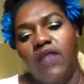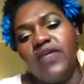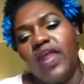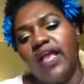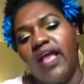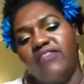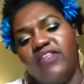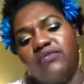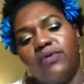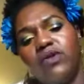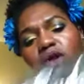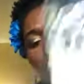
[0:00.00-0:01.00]
And then I got this
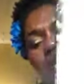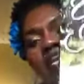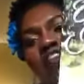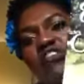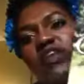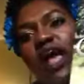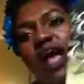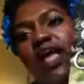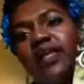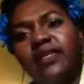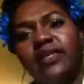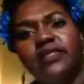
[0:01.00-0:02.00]
one called Each
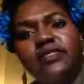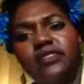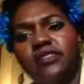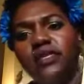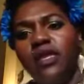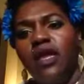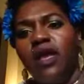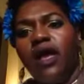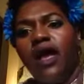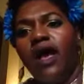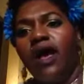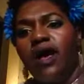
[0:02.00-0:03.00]
Kindness,
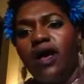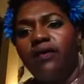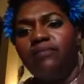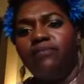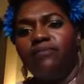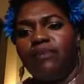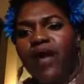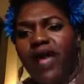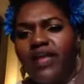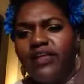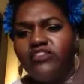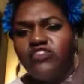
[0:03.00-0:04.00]

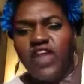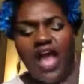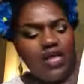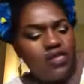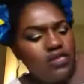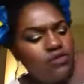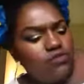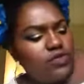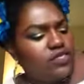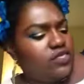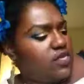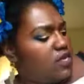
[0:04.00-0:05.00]
by Jacqueline
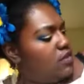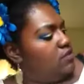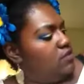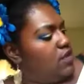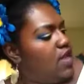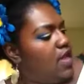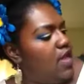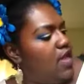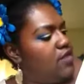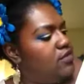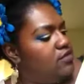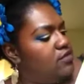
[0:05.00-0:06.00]
Woodson
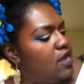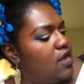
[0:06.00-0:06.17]
and